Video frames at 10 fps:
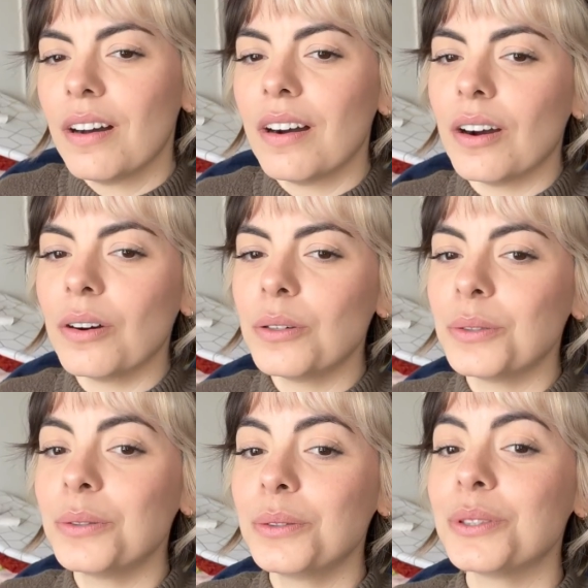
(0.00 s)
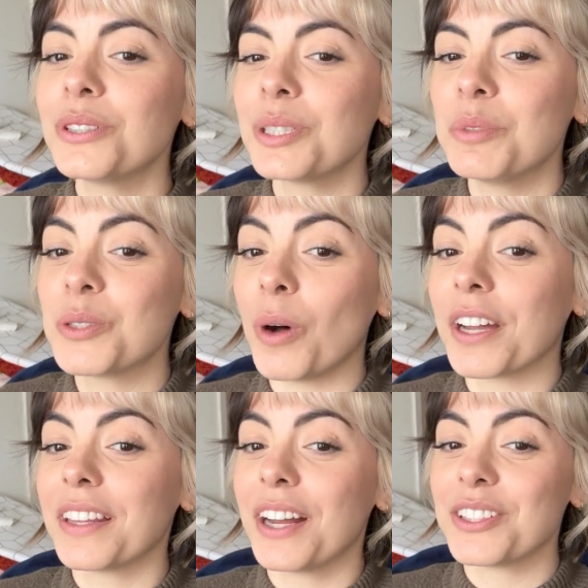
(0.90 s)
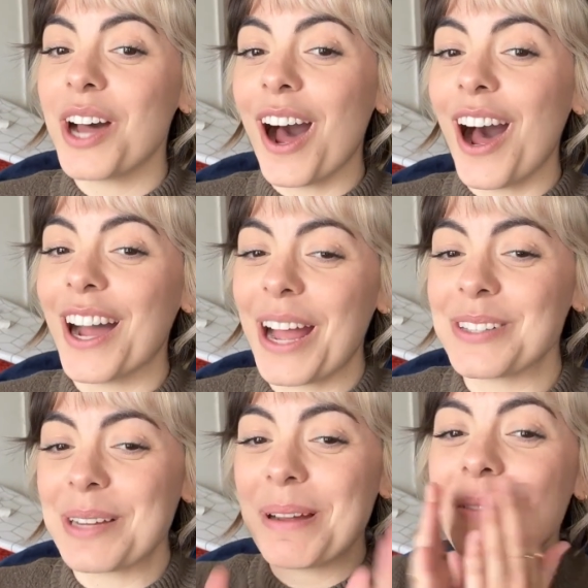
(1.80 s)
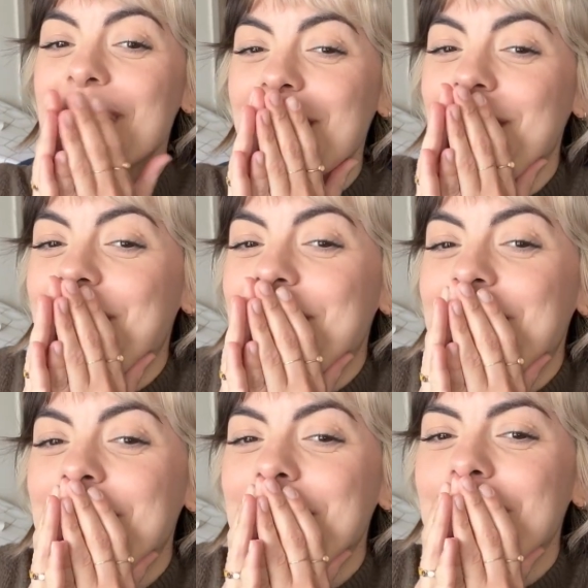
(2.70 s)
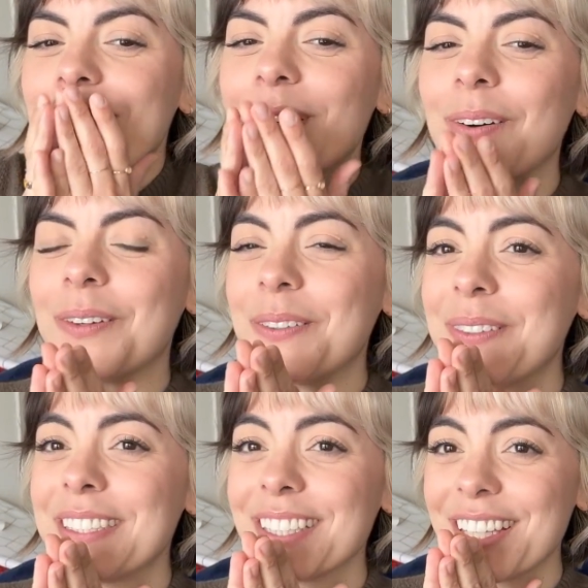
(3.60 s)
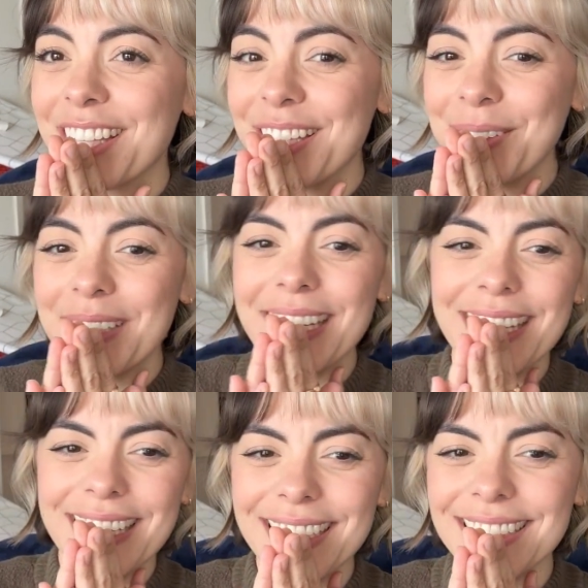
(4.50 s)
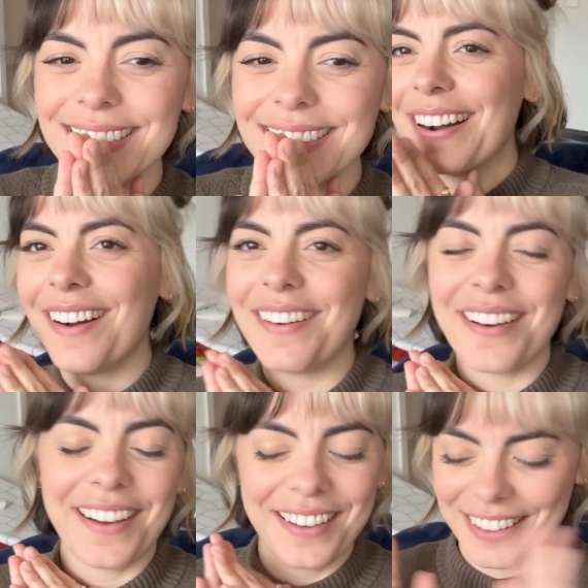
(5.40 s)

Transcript: Oh, someone's walking their dog outside my window. Oh, it's a cutie. Oh,